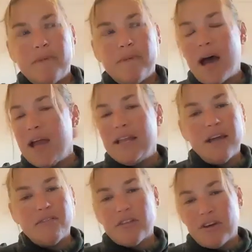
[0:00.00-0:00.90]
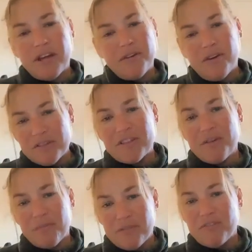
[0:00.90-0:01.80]
never thought I would honestly run
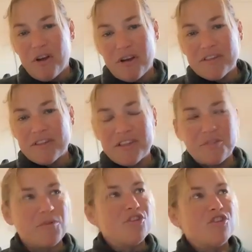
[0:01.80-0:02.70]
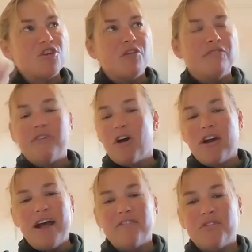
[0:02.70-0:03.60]
for office. This was so far
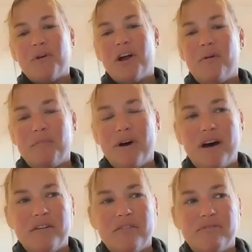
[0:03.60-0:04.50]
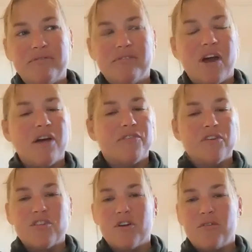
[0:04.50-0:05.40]
out of the realm of comfort
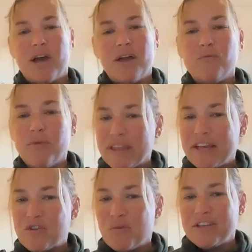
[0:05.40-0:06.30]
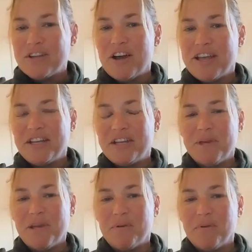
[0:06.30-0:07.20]
zone. I really enjoy talking to
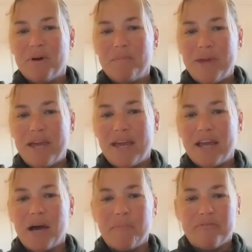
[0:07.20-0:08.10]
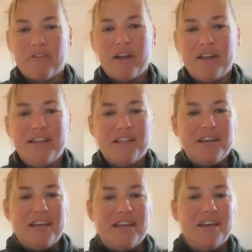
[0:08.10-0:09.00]
people, but being up front in
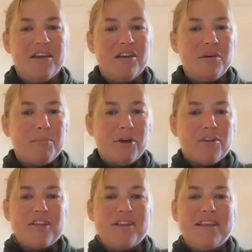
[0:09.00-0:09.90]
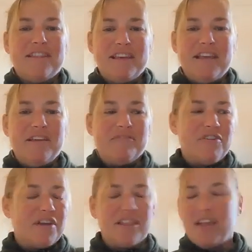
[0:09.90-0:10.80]
the person at the
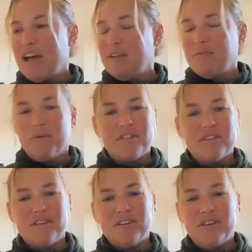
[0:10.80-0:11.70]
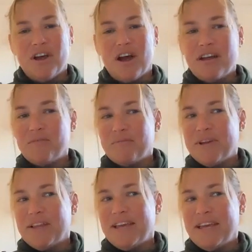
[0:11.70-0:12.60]
front of the line was not
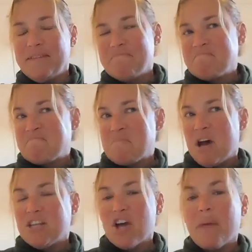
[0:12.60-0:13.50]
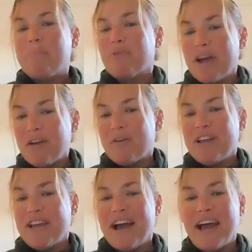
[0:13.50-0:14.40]
really a top
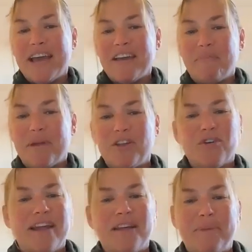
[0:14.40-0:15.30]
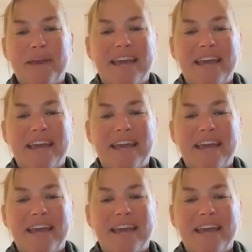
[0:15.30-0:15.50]
priority. I have been great at